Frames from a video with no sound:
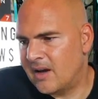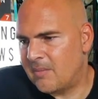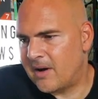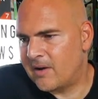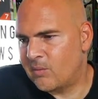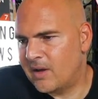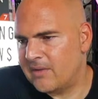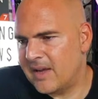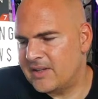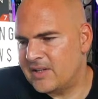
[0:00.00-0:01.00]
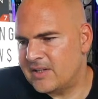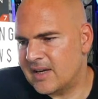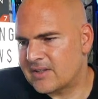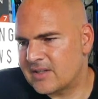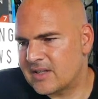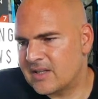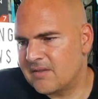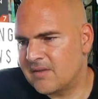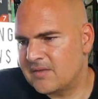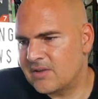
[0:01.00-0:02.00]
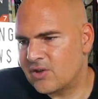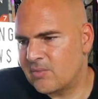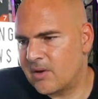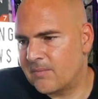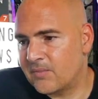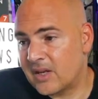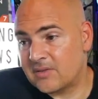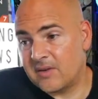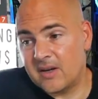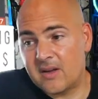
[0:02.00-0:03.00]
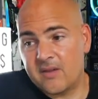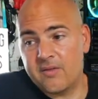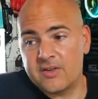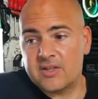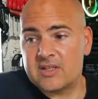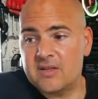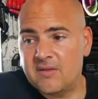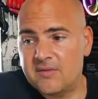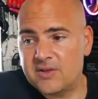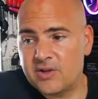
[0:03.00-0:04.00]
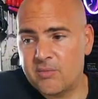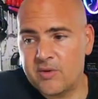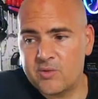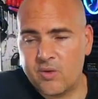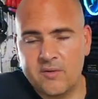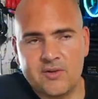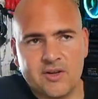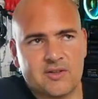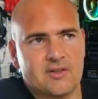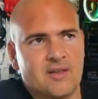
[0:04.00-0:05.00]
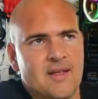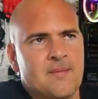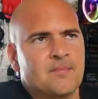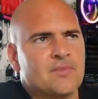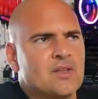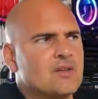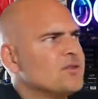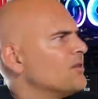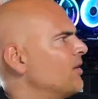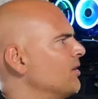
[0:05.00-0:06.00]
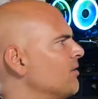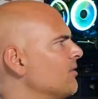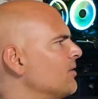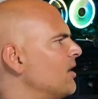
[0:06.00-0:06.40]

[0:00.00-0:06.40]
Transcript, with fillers: Paired it with a GTX 1650 Super. That's funny, the 1650 Super is what I've just kind of,